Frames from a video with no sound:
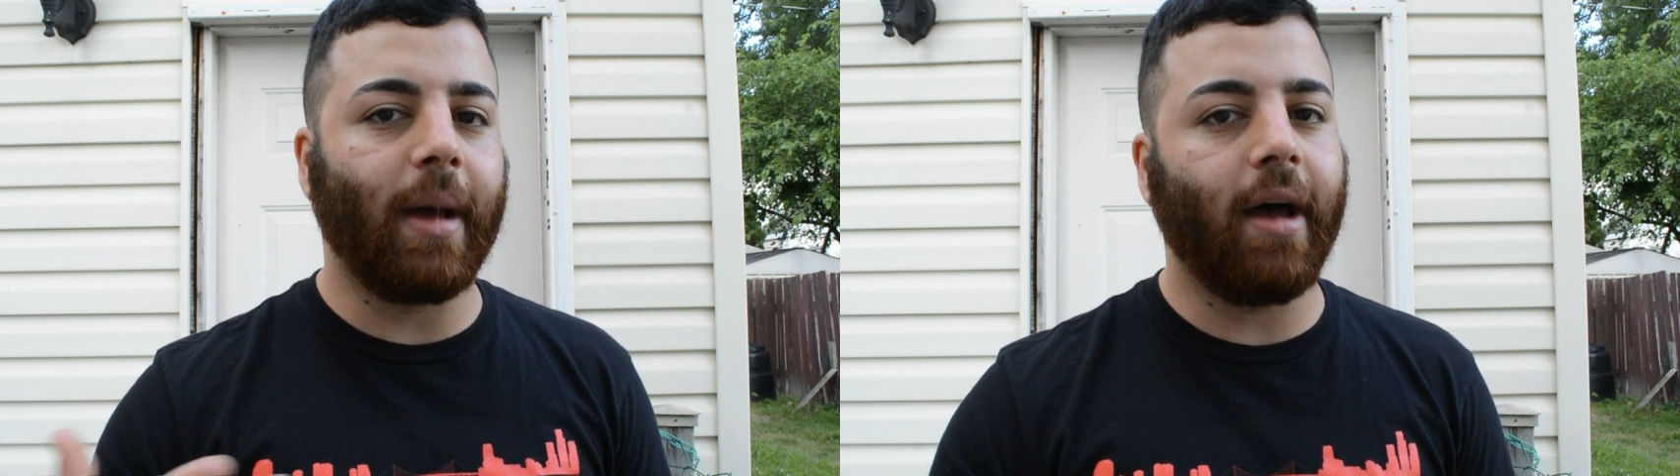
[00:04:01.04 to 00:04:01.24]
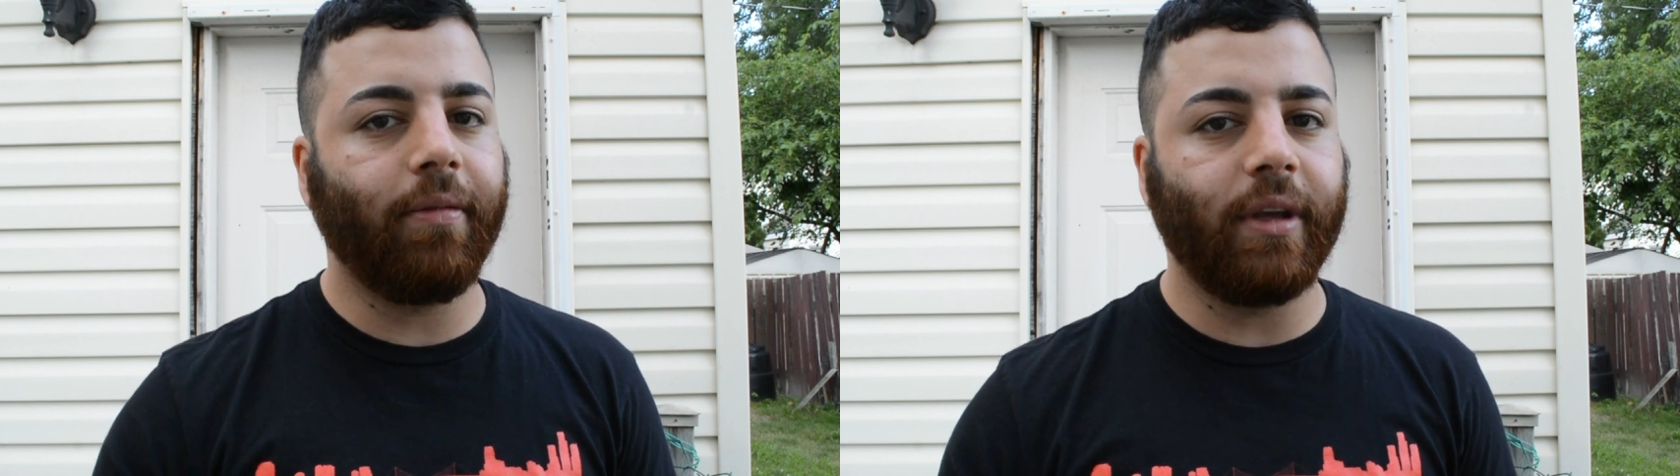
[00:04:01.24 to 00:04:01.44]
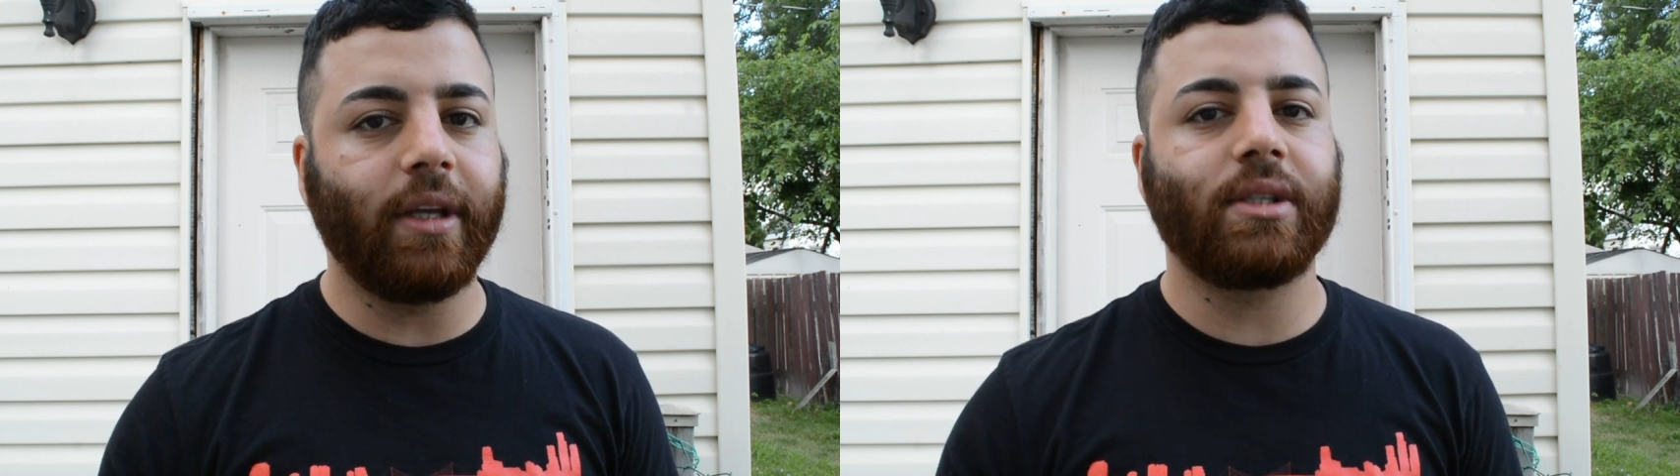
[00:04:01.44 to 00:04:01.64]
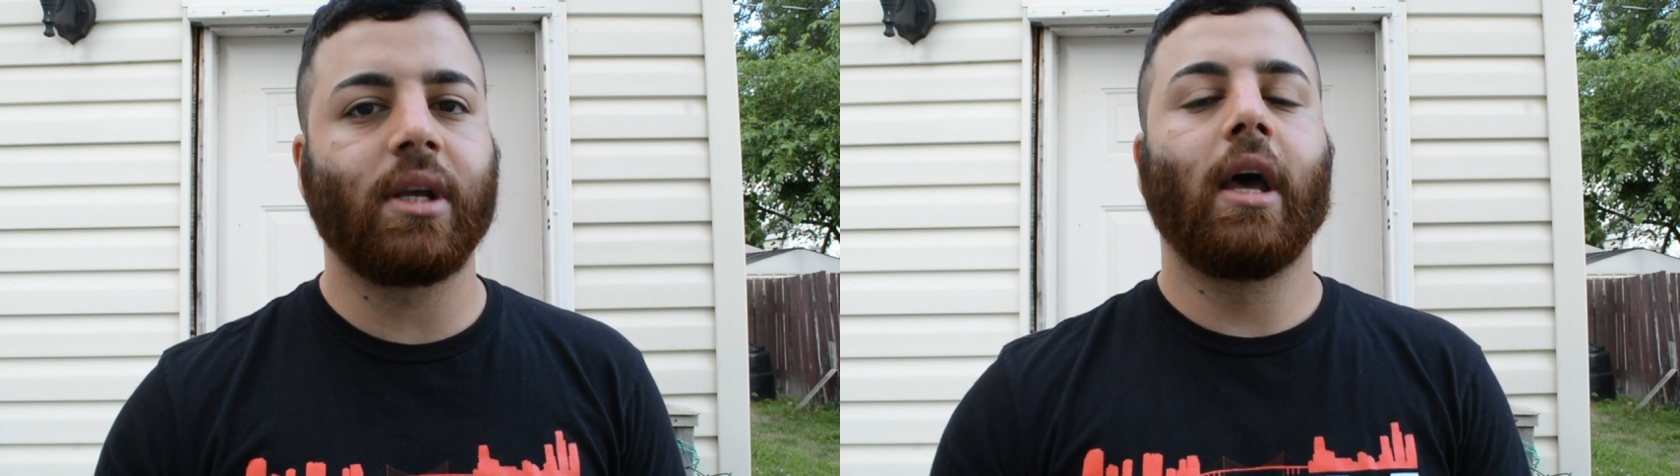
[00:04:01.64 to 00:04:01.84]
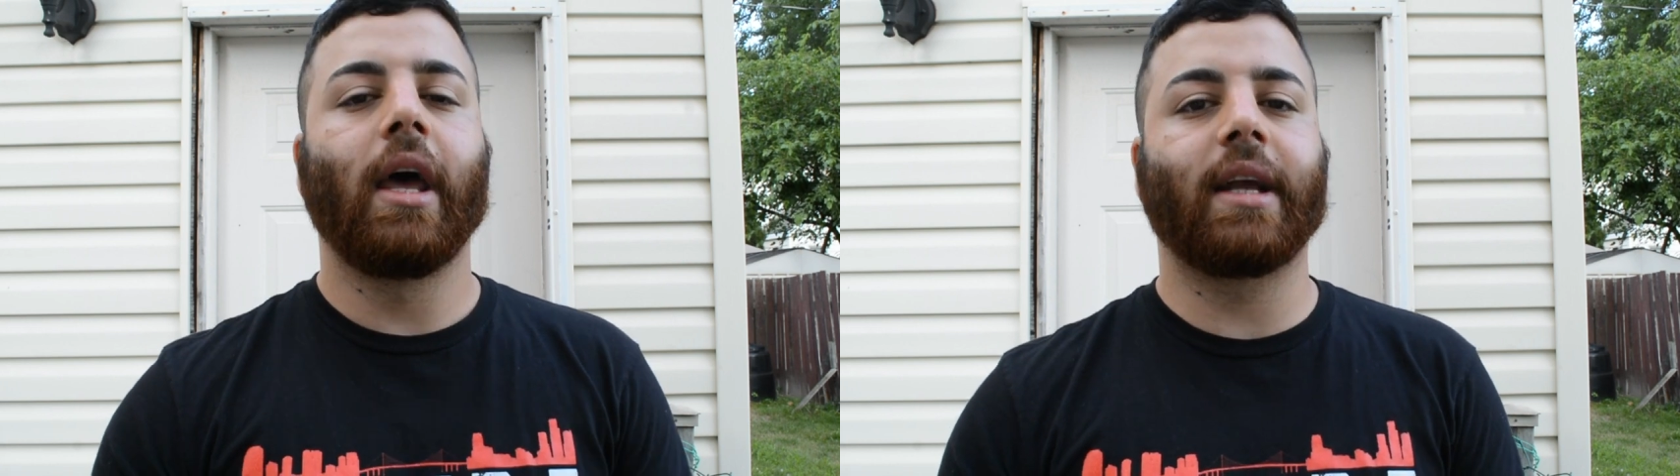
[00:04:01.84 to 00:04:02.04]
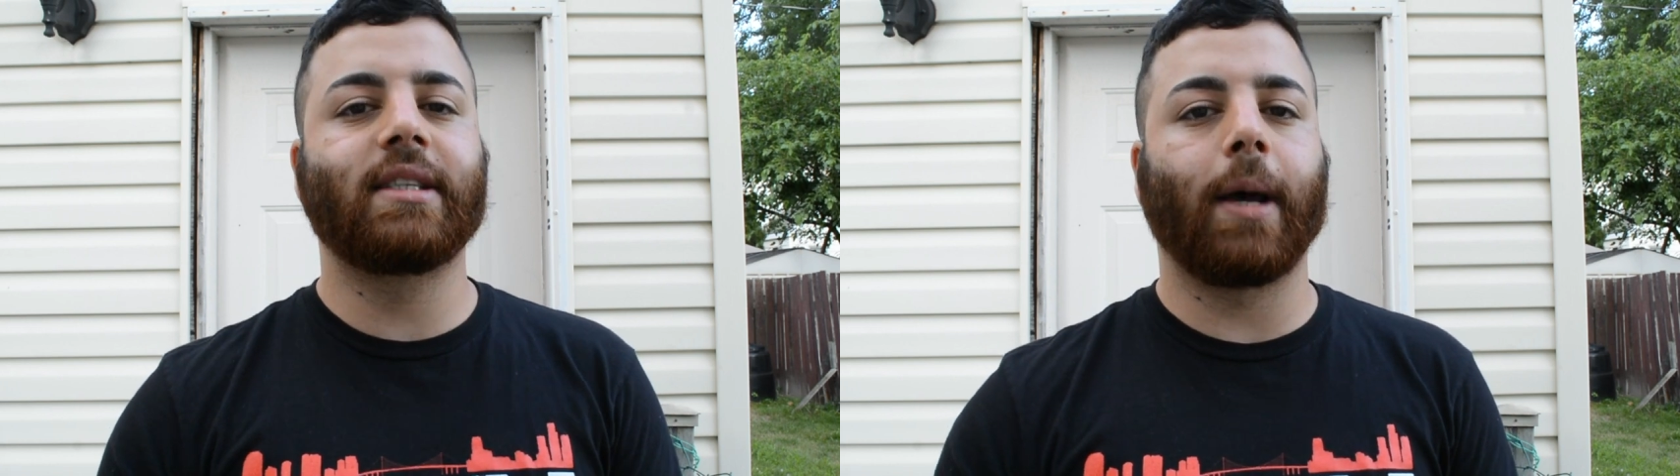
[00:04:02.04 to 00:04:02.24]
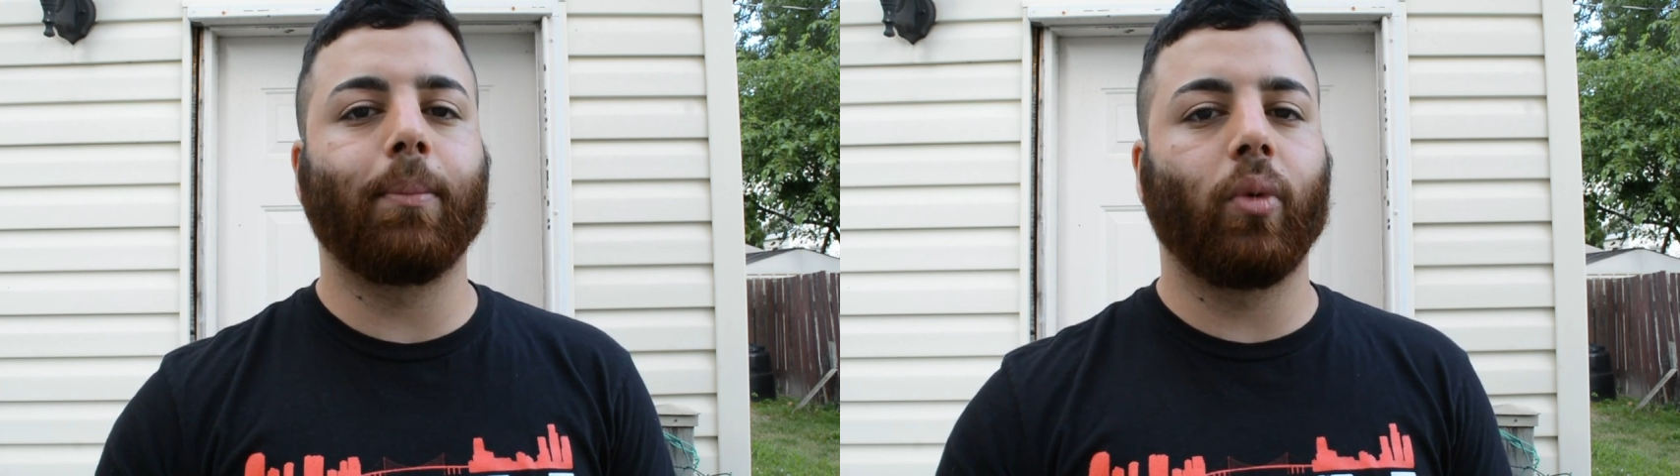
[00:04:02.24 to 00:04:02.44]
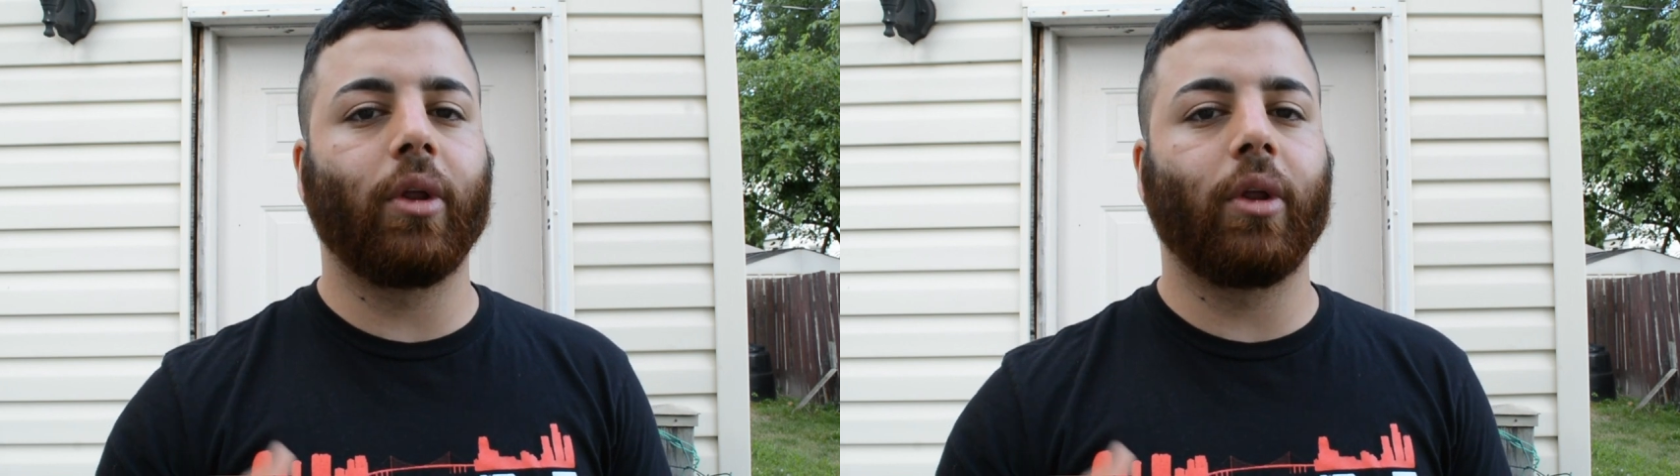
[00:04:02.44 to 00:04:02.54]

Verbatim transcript: heavies, except